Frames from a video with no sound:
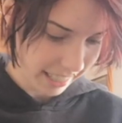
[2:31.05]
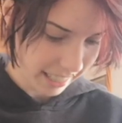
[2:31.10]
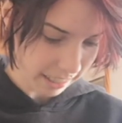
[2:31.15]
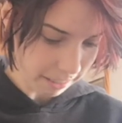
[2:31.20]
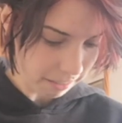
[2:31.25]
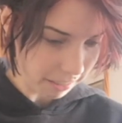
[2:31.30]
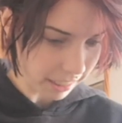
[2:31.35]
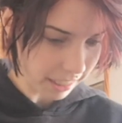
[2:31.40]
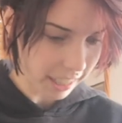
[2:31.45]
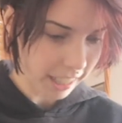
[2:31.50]
and
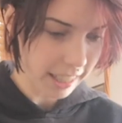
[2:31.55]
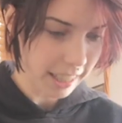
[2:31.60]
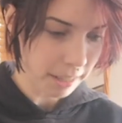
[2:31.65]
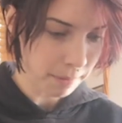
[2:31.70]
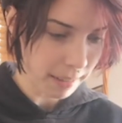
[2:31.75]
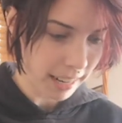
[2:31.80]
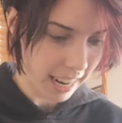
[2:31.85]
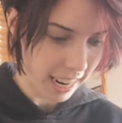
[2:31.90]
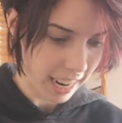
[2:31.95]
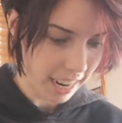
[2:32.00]
then we'll cut them
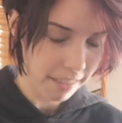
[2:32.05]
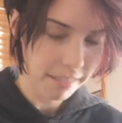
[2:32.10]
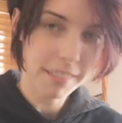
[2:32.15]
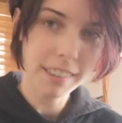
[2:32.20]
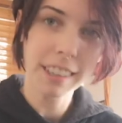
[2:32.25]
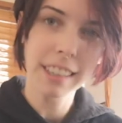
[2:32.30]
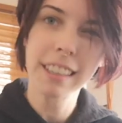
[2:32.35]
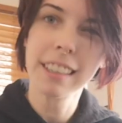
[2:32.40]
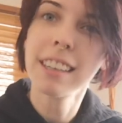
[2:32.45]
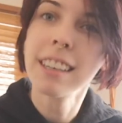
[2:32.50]
in half
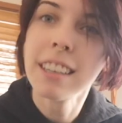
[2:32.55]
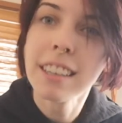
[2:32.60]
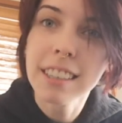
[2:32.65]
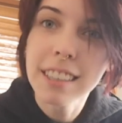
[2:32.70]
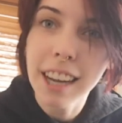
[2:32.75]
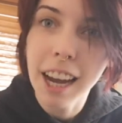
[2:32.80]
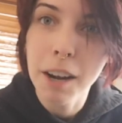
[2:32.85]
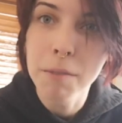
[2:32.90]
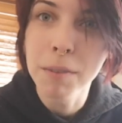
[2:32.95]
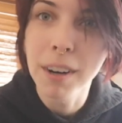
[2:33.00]
and
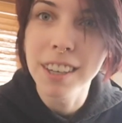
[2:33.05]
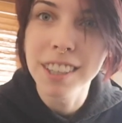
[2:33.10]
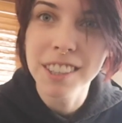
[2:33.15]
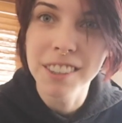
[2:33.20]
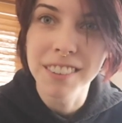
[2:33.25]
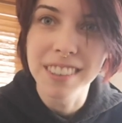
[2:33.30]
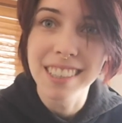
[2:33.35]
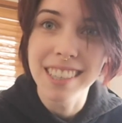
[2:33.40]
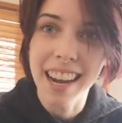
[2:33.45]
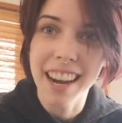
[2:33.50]
tie them onto
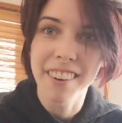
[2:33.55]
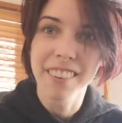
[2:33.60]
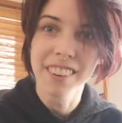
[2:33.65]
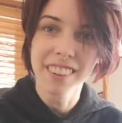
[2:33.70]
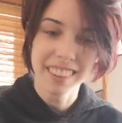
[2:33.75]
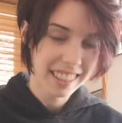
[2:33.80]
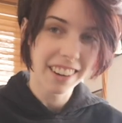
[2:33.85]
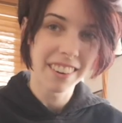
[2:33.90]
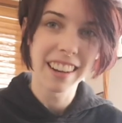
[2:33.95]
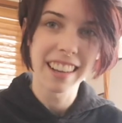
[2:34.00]
a dowel.
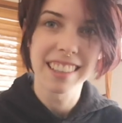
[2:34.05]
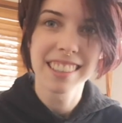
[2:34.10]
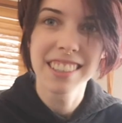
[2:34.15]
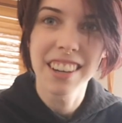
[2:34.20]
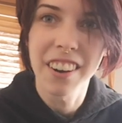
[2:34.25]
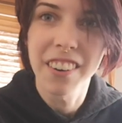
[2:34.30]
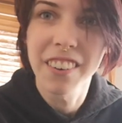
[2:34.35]
Okay, let's go.